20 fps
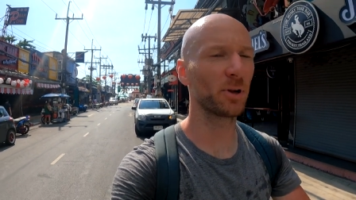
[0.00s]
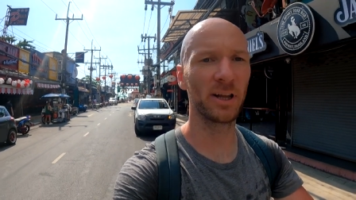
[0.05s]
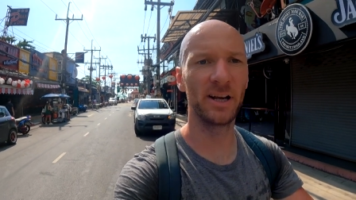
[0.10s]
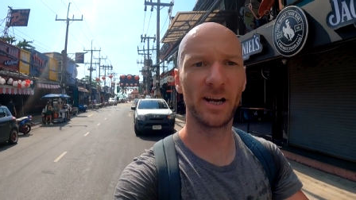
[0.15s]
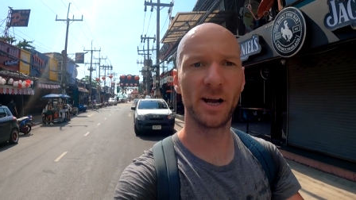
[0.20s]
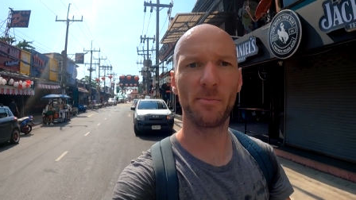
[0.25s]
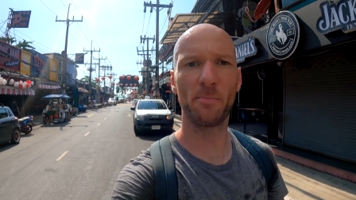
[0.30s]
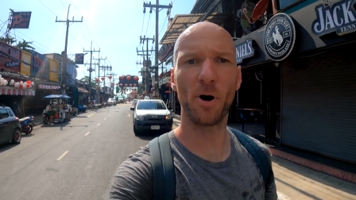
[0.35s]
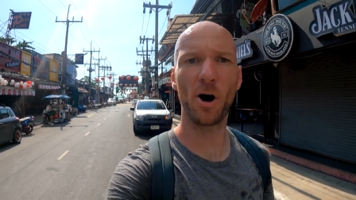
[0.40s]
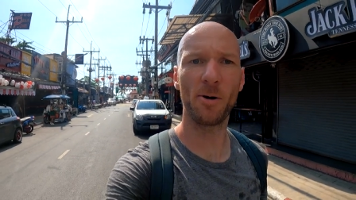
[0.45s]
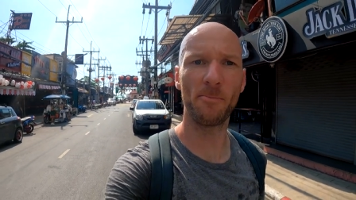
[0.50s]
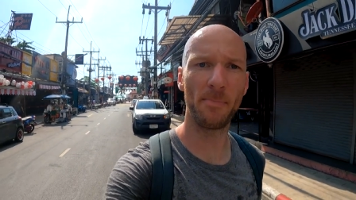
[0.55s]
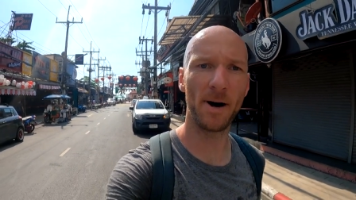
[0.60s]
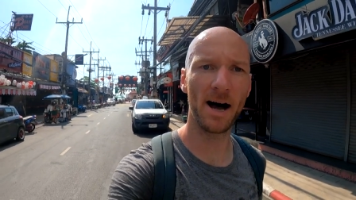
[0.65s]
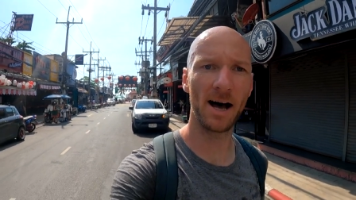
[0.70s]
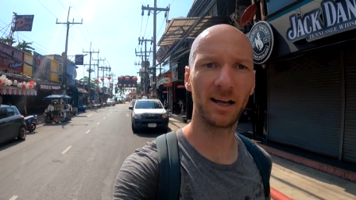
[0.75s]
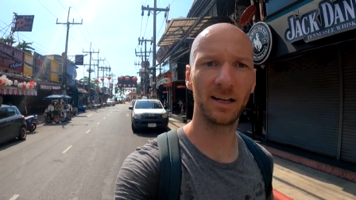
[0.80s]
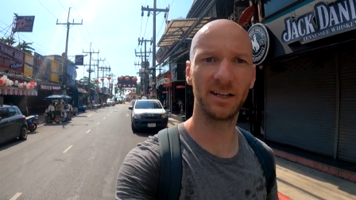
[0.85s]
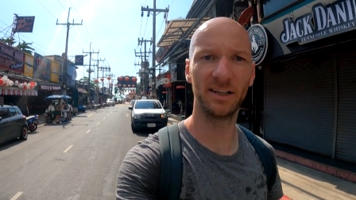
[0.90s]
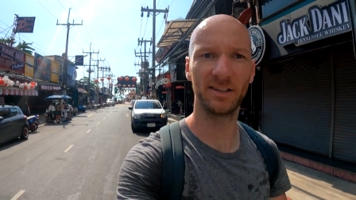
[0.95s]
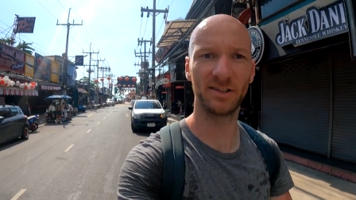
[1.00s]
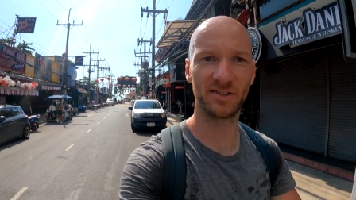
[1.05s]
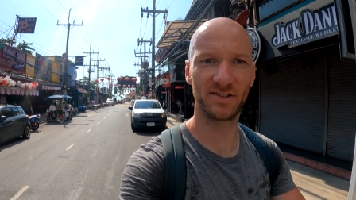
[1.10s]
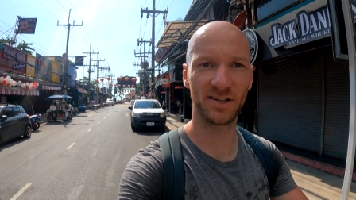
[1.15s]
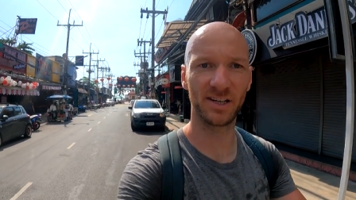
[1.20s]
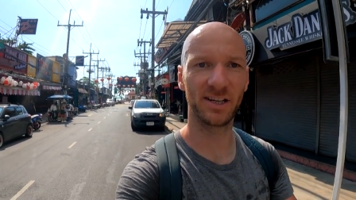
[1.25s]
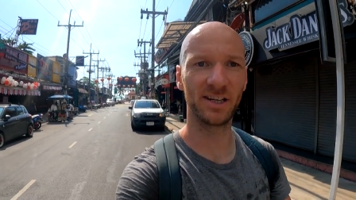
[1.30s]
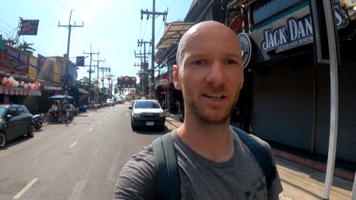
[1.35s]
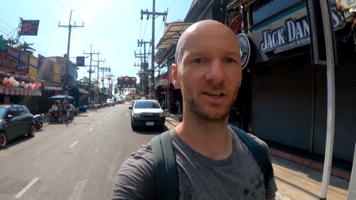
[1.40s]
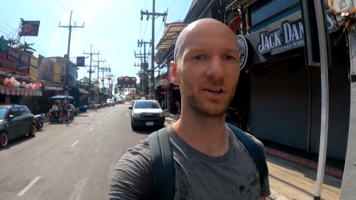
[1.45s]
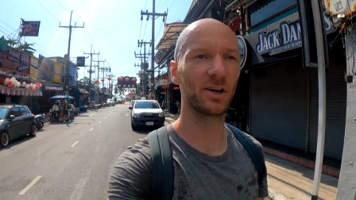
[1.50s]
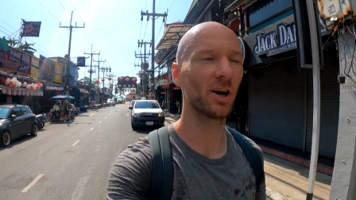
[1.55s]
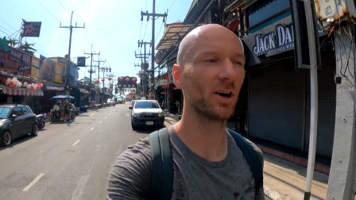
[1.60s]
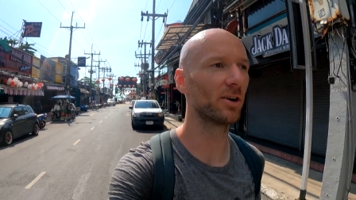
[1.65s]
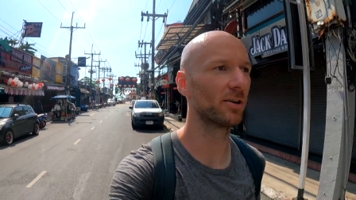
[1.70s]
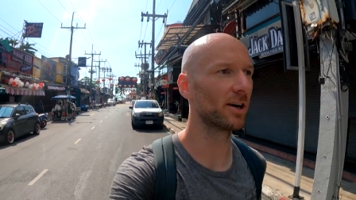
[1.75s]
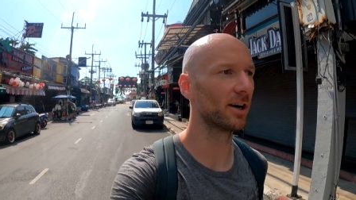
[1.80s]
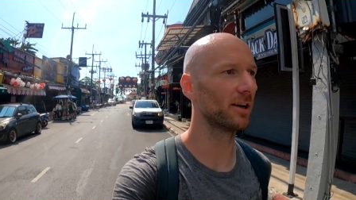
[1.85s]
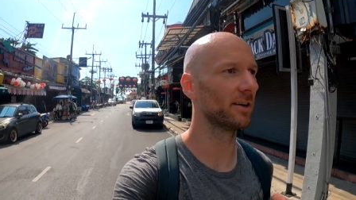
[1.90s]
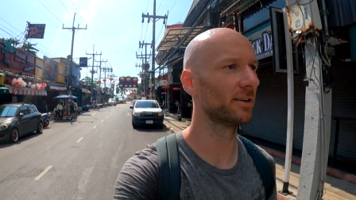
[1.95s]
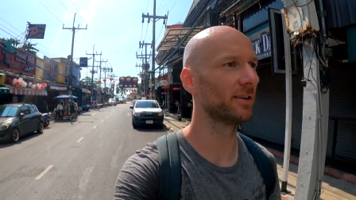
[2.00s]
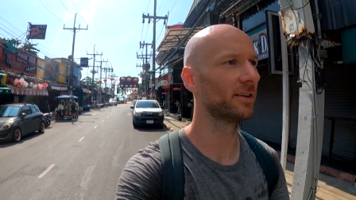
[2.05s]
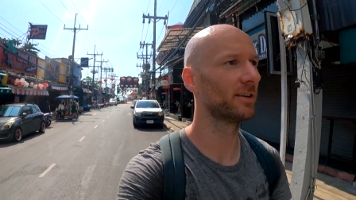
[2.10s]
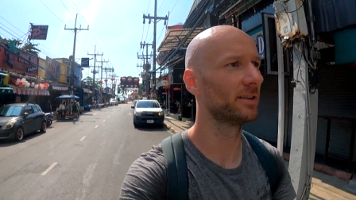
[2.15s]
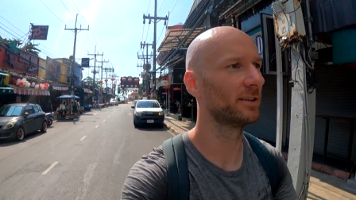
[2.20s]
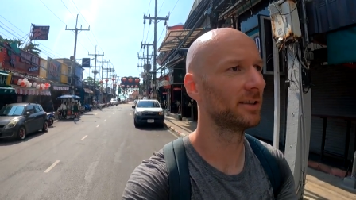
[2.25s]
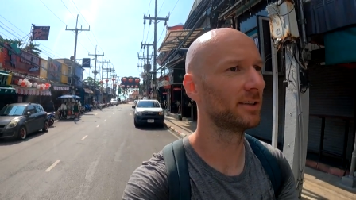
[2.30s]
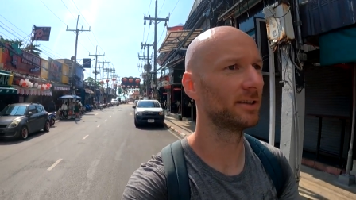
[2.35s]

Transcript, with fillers: Plenty of Bob Marley and Ziggy to go around.